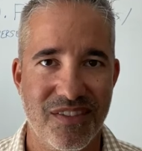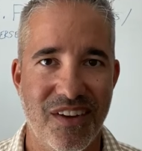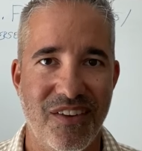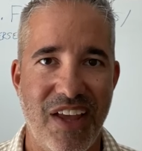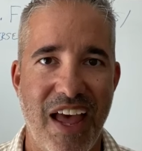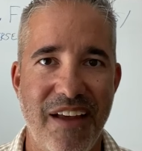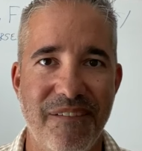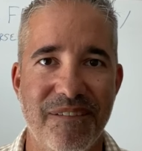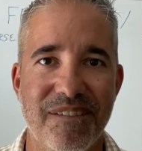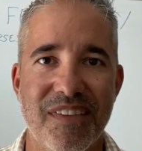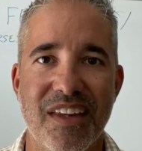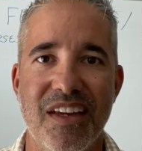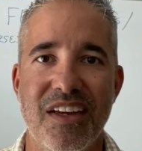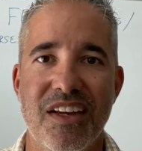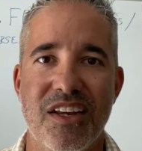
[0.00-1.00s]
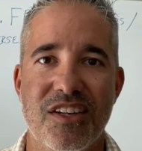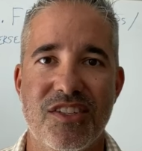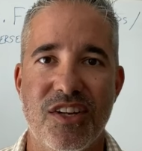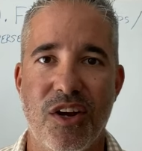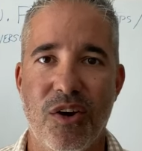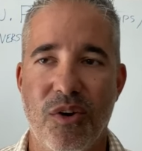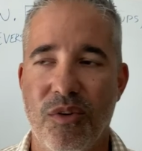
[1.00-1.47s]
okay?
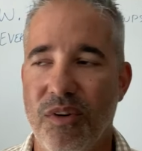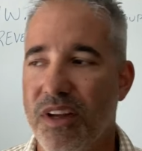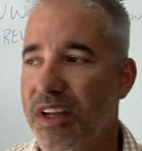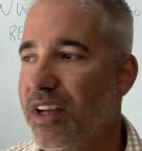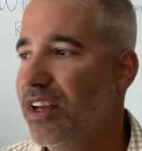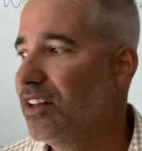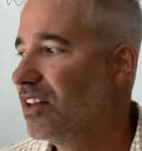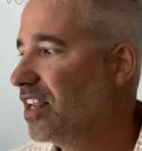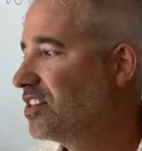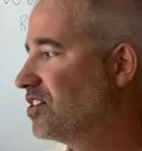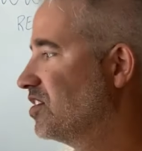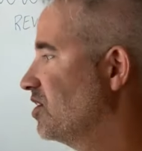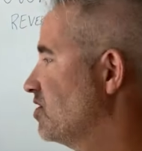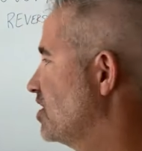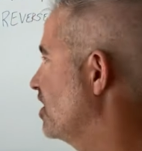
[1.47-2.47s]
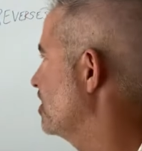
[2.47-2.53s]
So let's use an